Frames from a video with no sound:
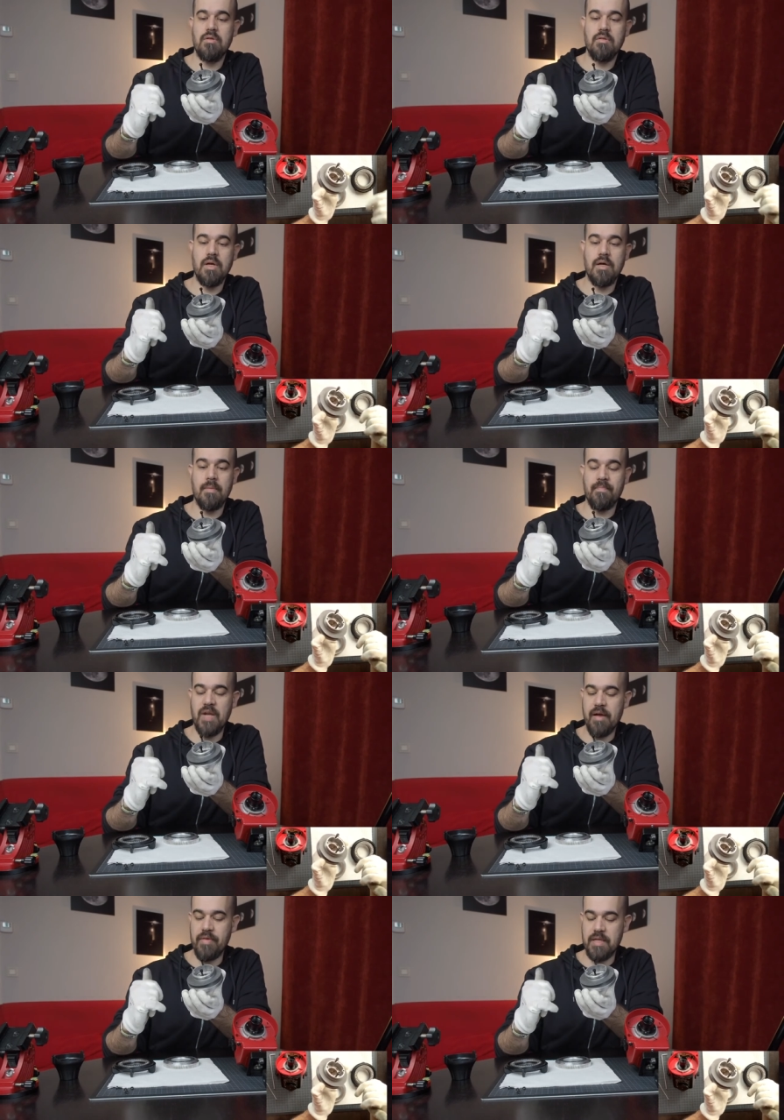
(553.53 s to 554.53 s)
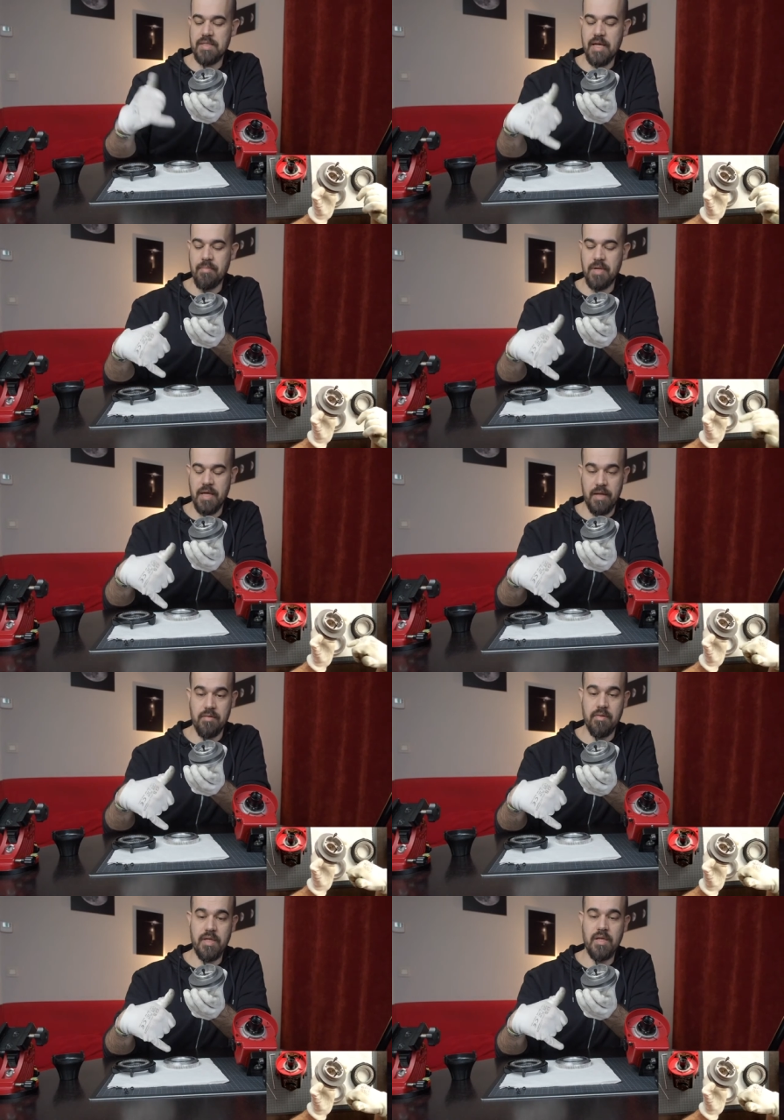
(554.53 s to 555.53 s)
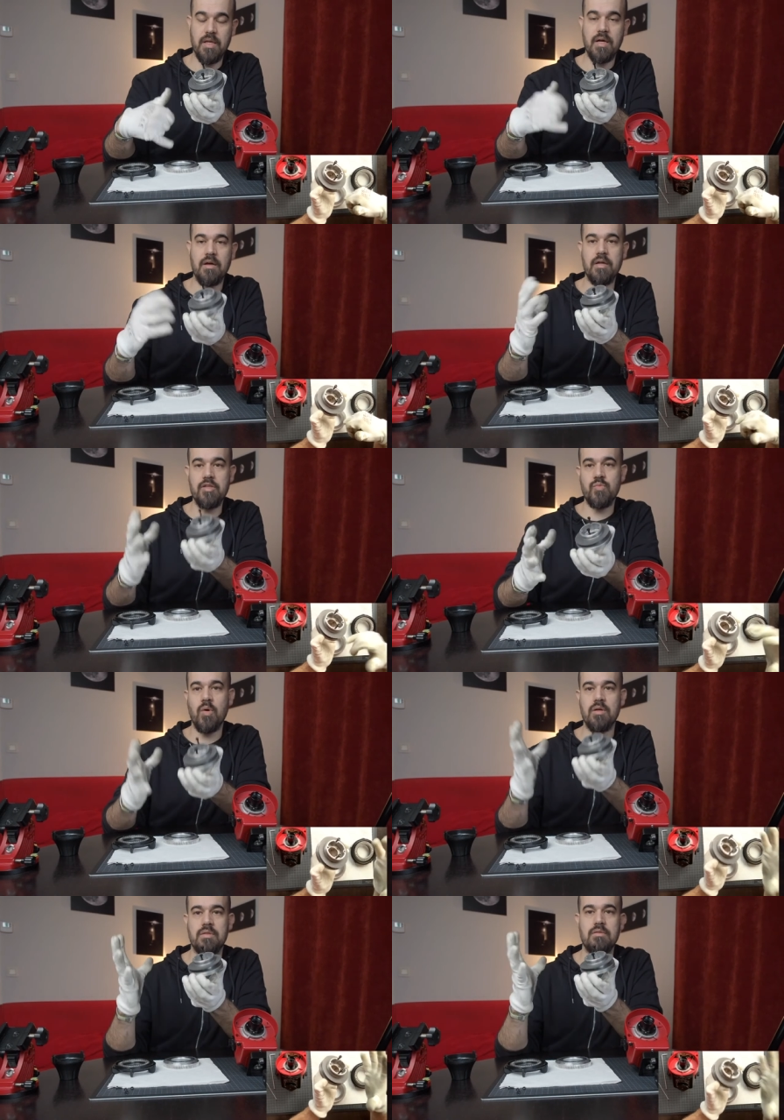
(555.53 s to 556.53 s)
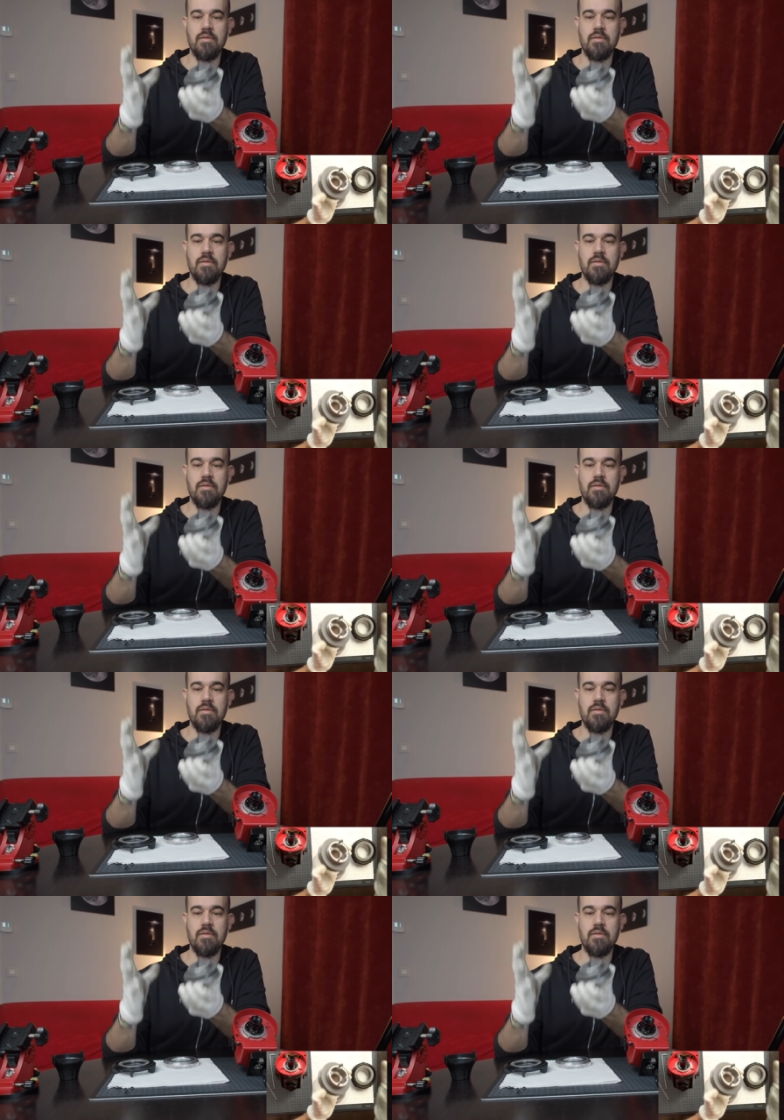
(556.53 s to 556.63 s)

um, driving assembly and the ring gear is what